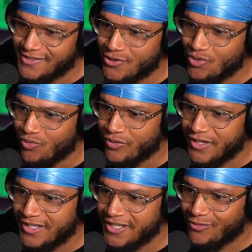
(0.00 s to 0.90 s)
who
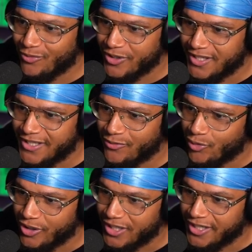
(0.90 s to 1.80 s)
really, really,
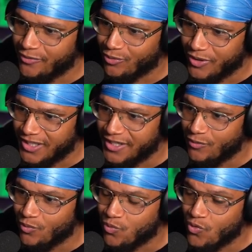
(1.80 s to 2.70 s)
really, really,
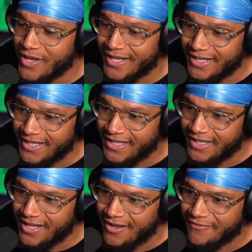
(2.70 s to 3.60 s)
really
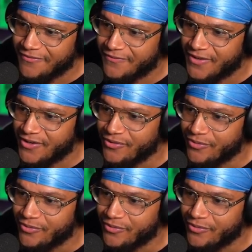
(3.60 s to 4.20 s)
love you.